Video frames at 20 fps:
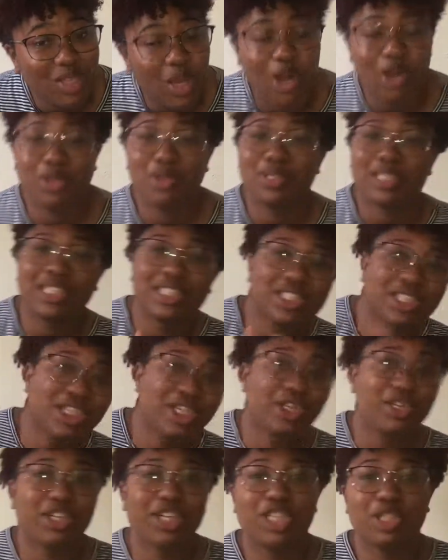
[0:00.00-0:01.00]
All those
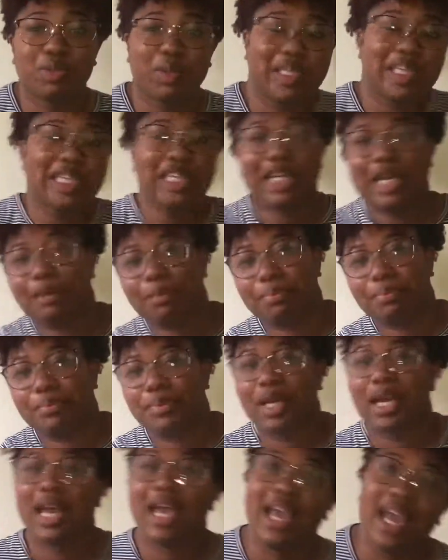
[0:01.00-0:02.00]
insecurities were eaten up,
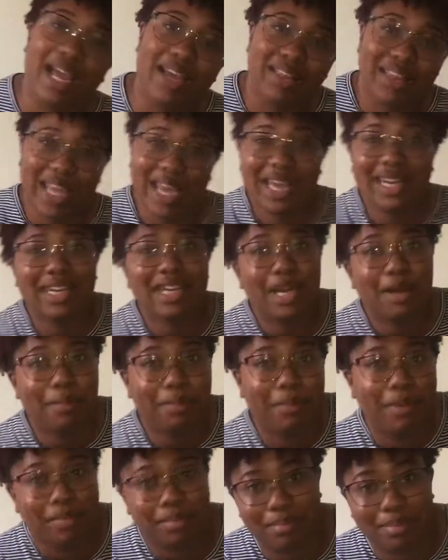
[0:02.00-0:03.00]
and they ended
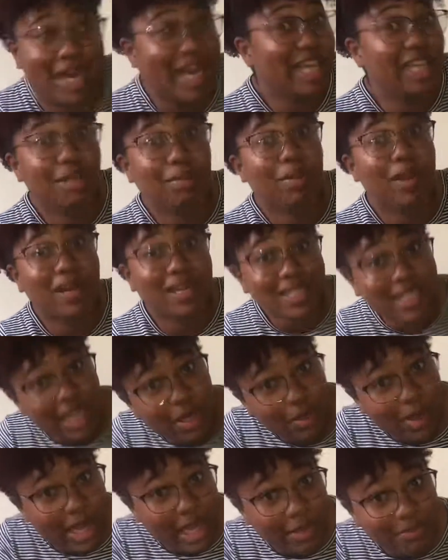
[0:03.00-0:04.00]
up buying the product
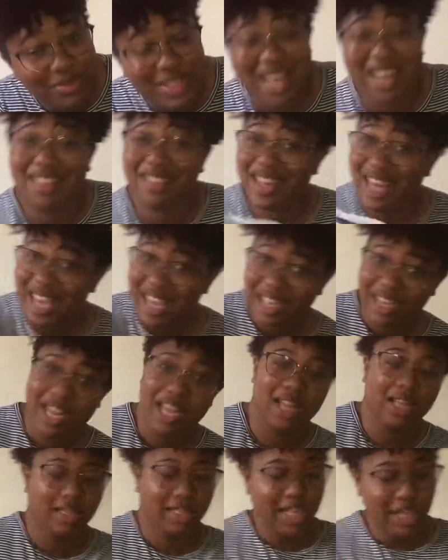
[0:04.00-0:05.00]
anyway. And then
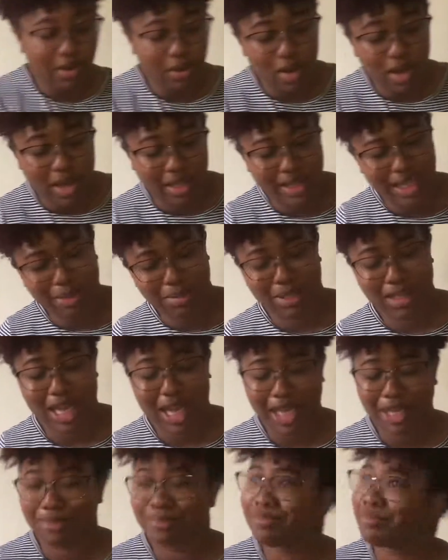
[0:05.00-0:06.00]
later on, they were
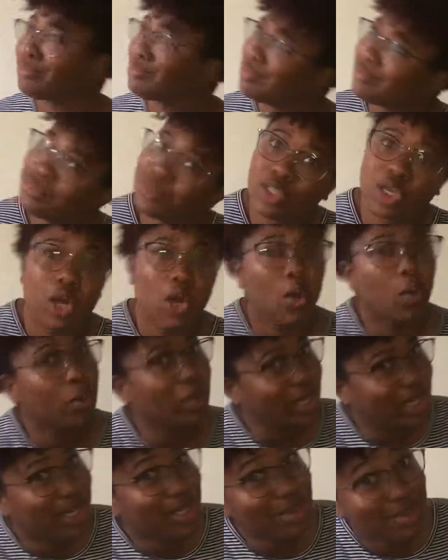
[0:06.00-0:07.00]
like, we
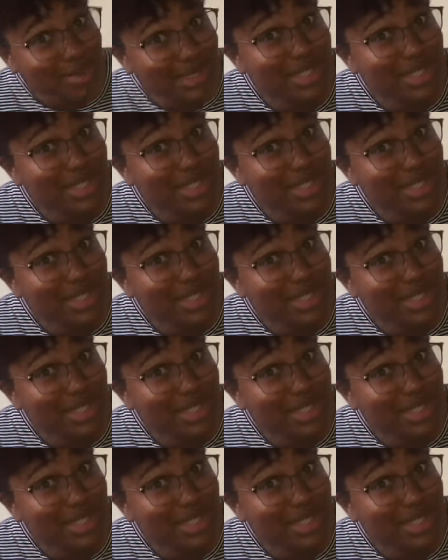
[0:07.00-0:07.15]
can use